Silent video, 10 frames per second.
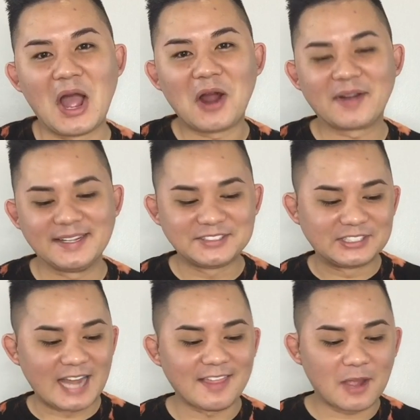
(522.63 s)
All right, so
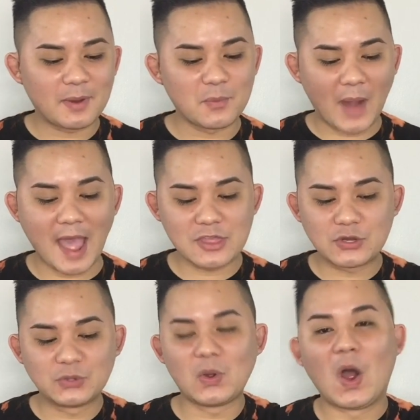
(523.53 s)
now that we ran
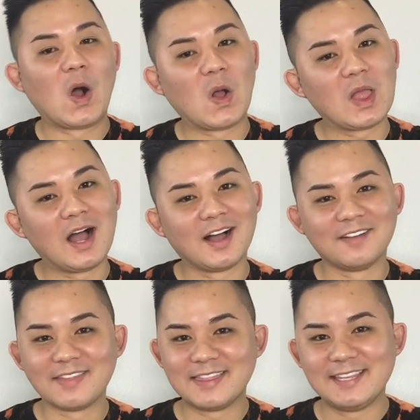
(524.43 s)
through all
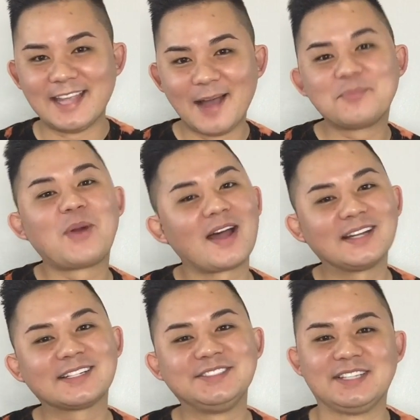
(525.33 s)
of the
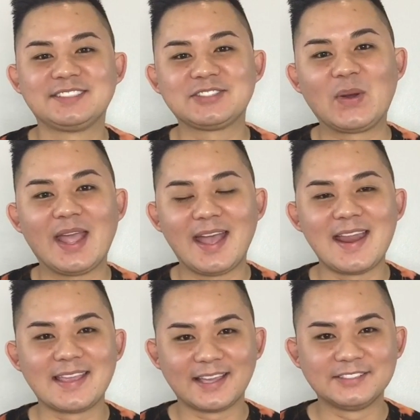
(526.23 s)
products, let's go
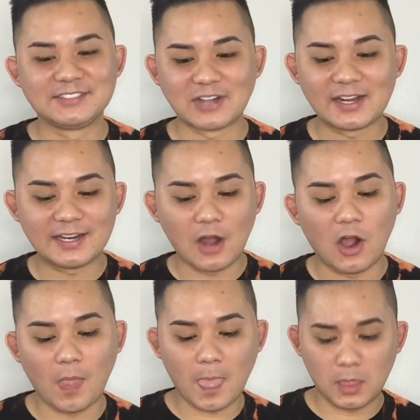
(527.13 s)
ahead and get started
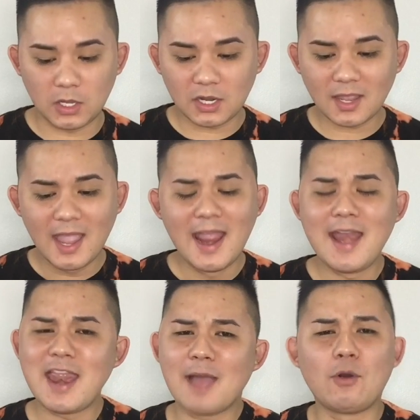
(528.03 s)
on the look.
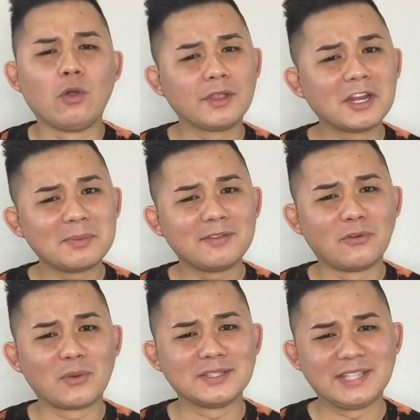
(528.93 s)
Now, I'm only gonna be
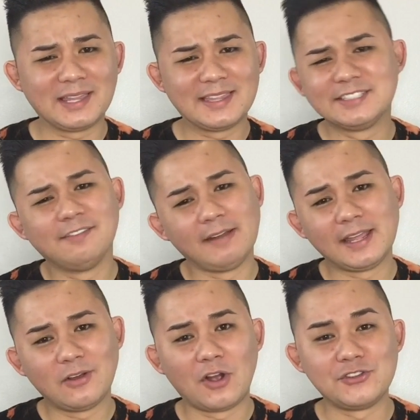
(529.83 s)
focusing this
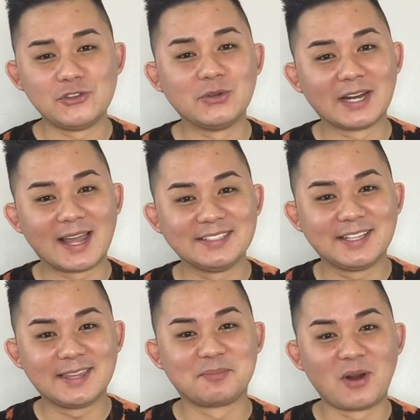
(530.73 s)
video on
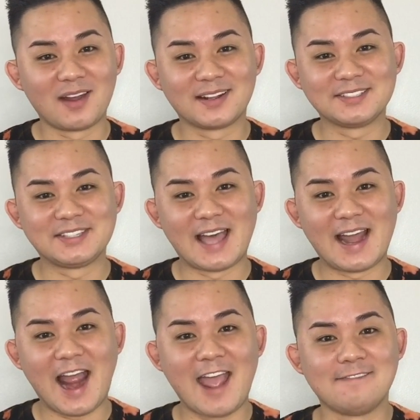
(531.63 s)
utilizing the products
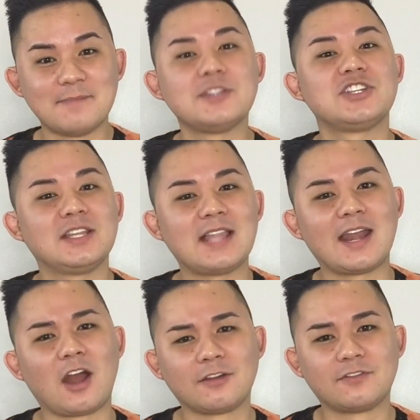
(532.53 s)
that I've mentioned
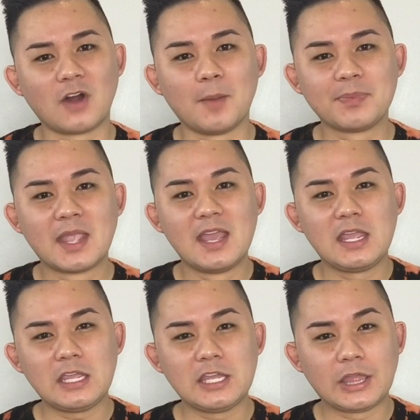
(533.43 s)
and are from
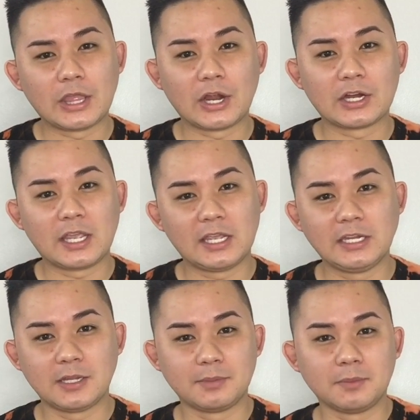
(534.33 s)
either
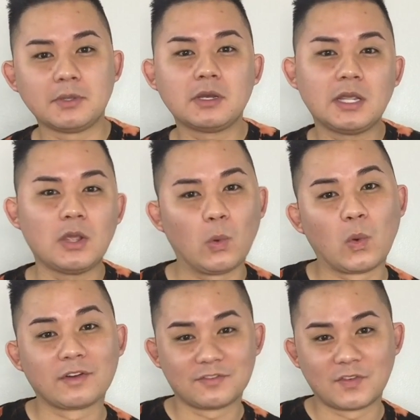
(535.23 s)
KKW Beauty
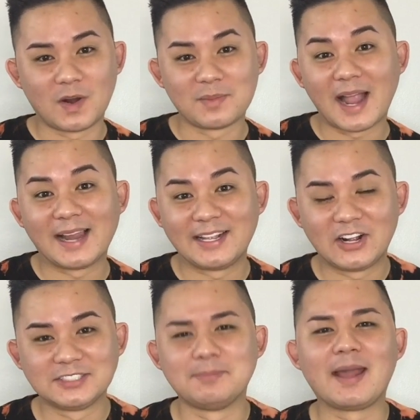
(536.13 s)
or from Kylie
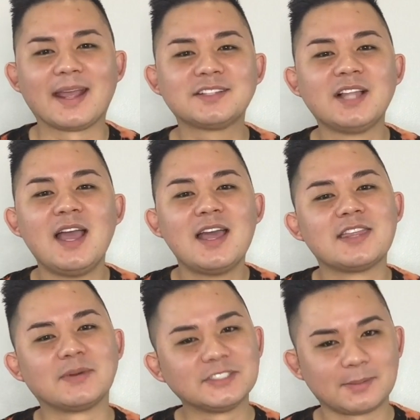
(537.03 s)
Cosmetics.
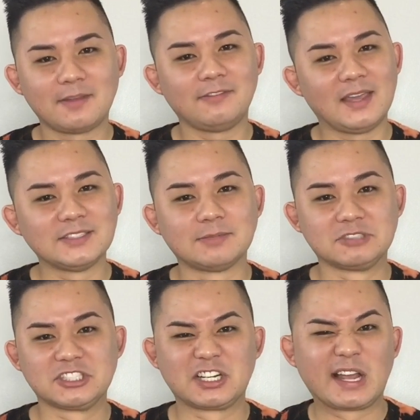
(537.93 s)
The rest of my face, I'm
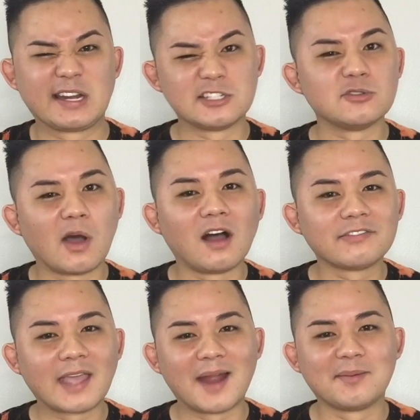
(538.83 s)
just gonna kind of do
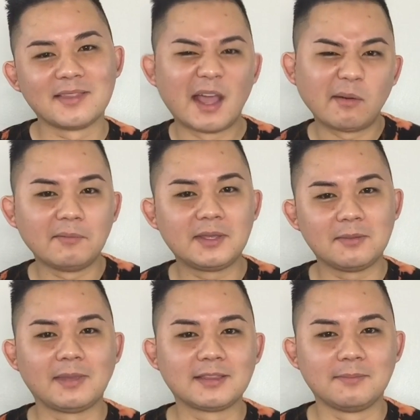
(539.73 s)
off camera. That way we
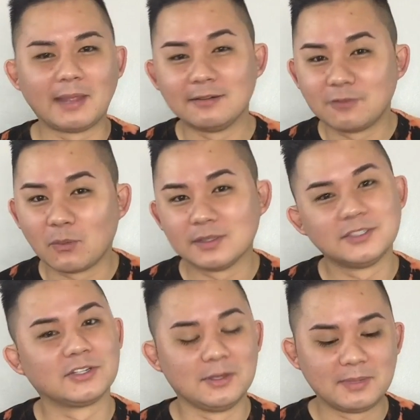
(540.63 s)
can make the main focus
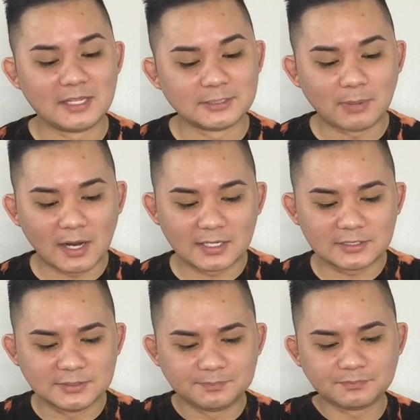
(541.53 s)
gonna be these products.